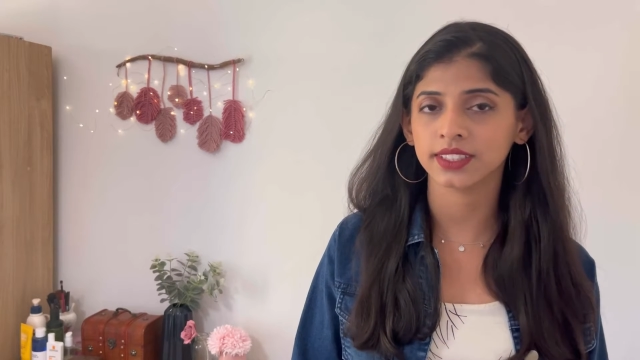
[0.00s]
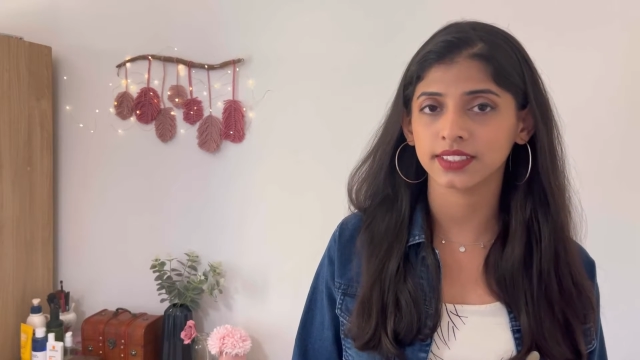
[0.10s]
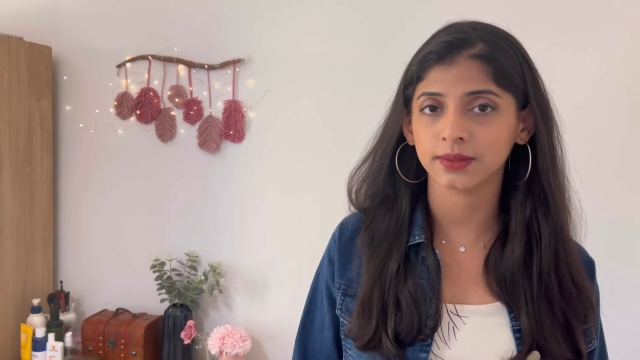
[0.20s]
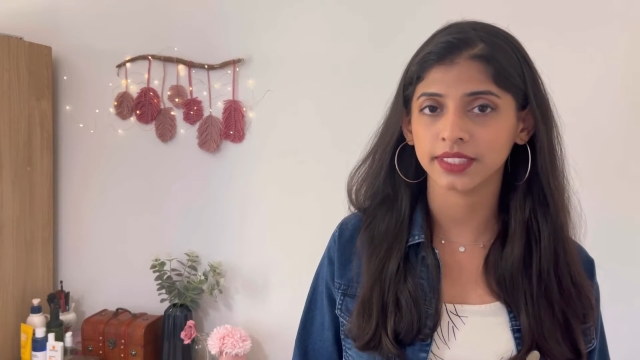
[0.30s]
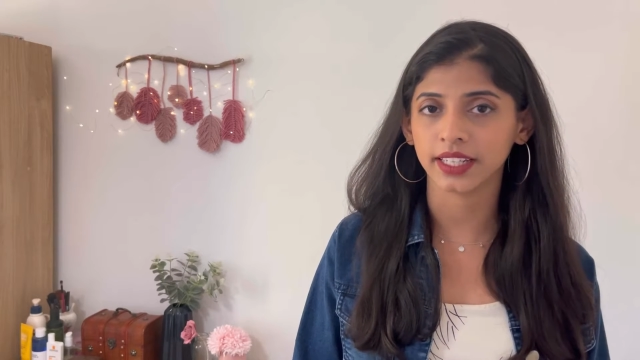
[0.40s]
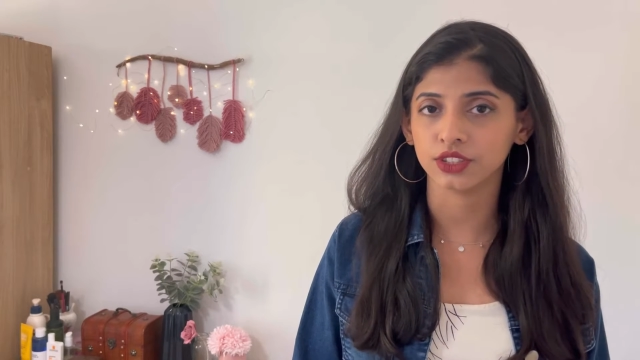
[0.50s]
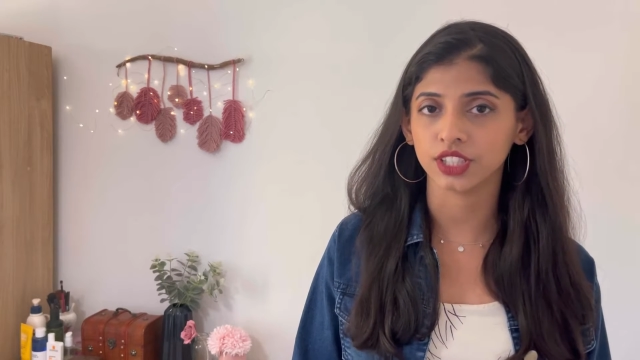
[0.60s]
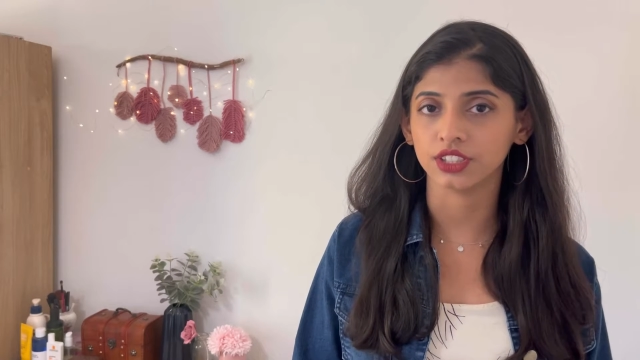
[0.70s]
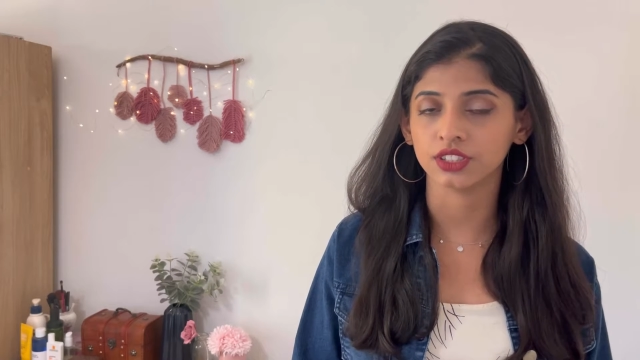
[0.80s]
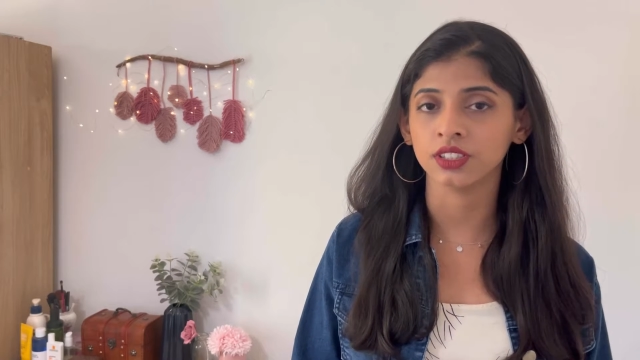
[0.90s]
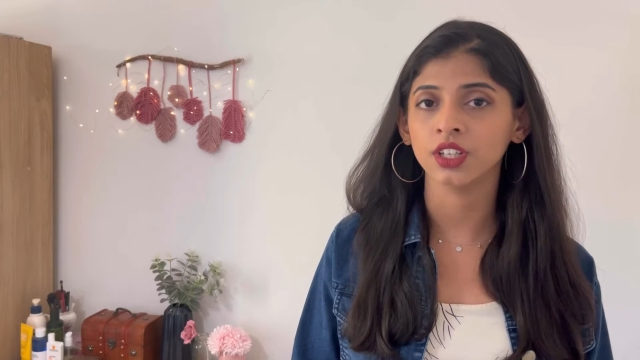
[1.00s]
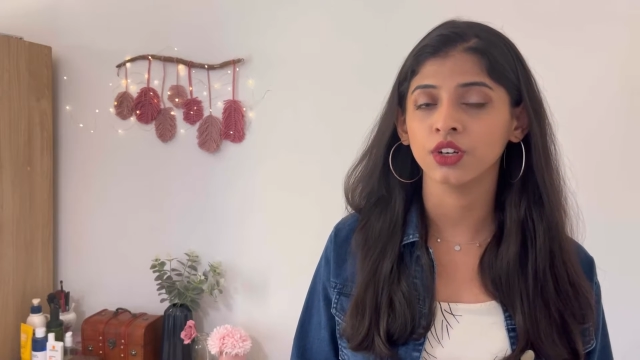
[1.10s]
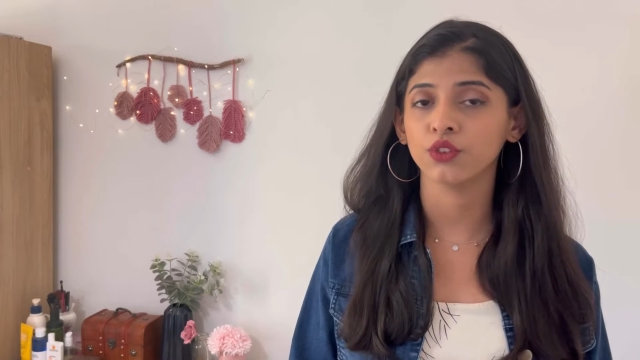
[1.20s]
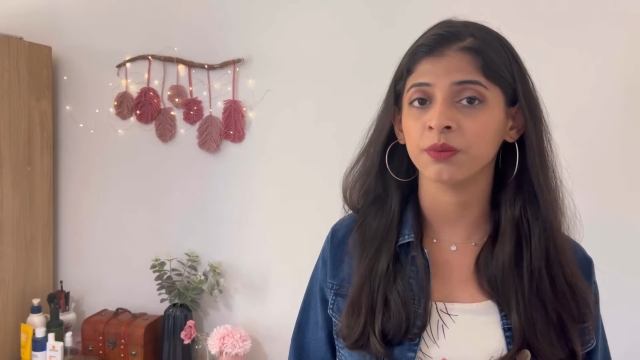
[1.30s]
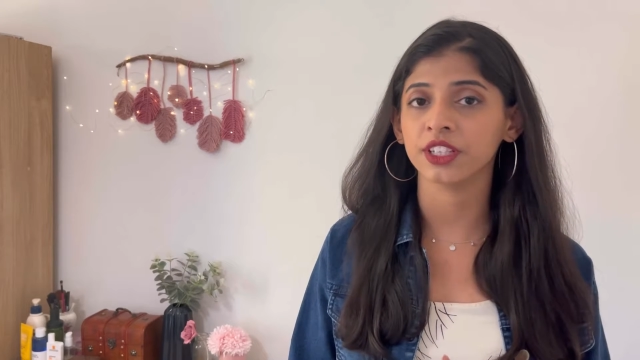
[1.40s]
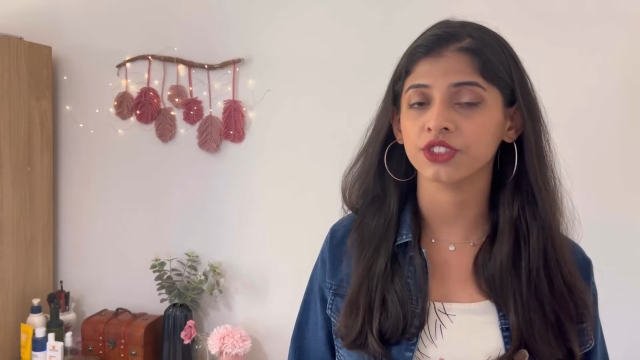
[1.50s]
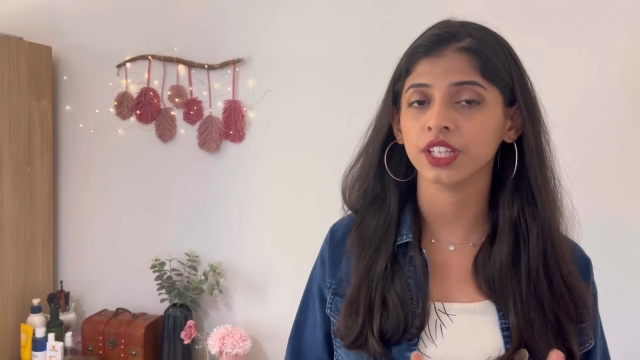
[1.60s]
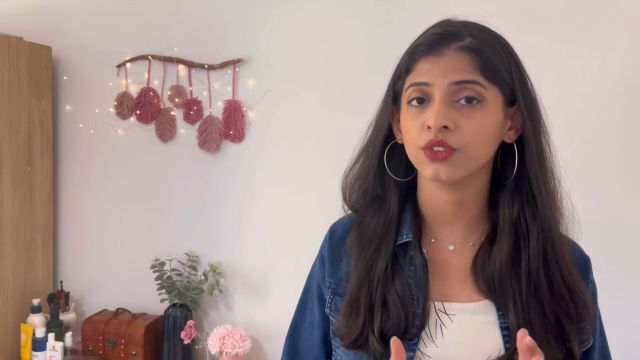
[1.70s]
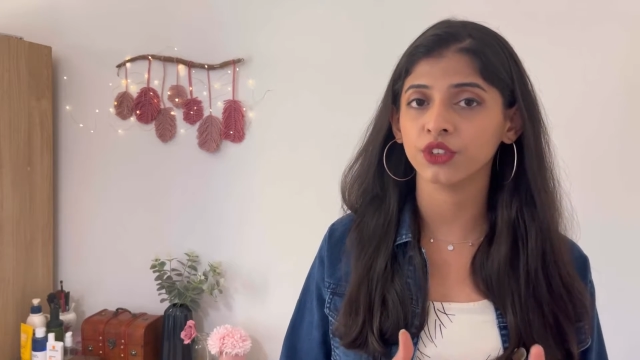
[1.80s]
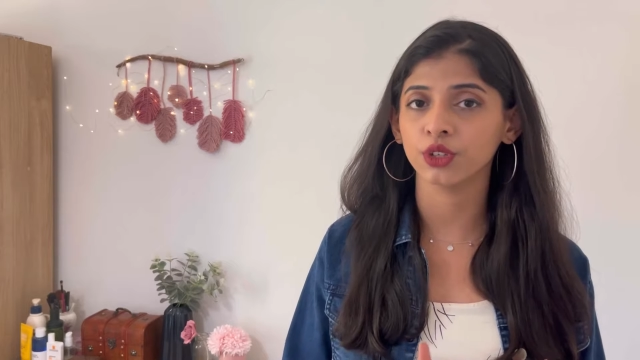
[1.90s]
substantiation for
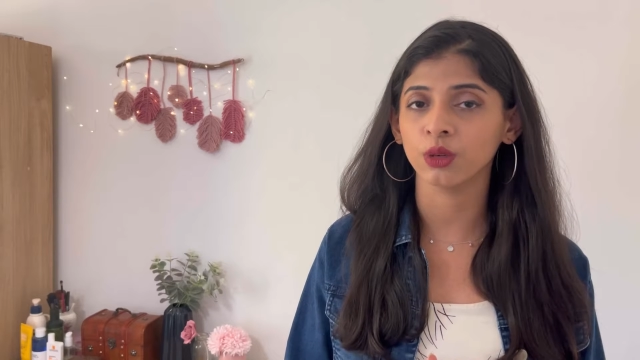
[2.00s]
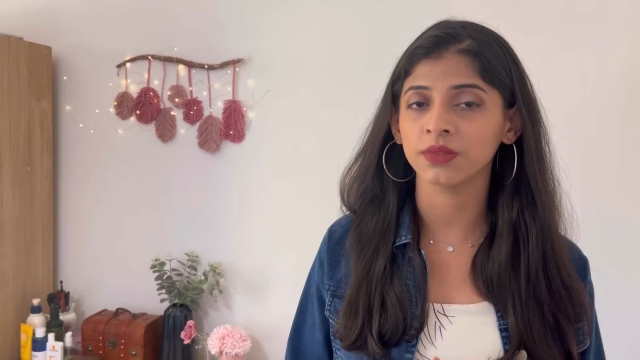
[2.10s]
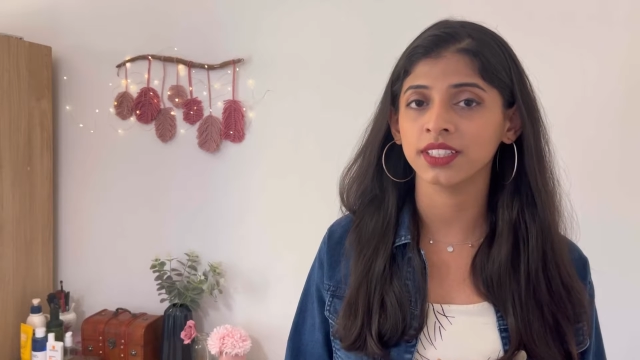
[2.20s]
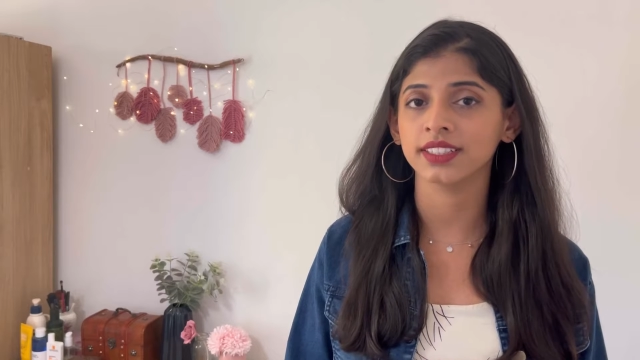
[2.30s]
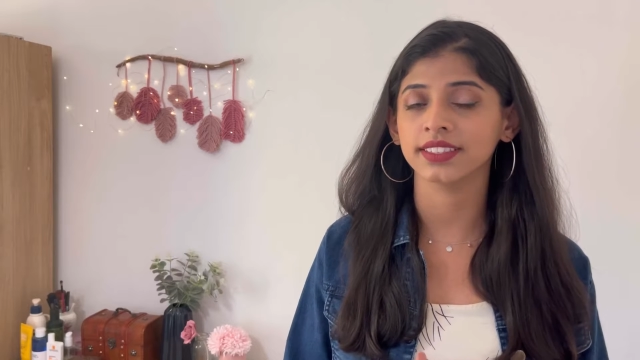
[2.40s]
measuring phenomena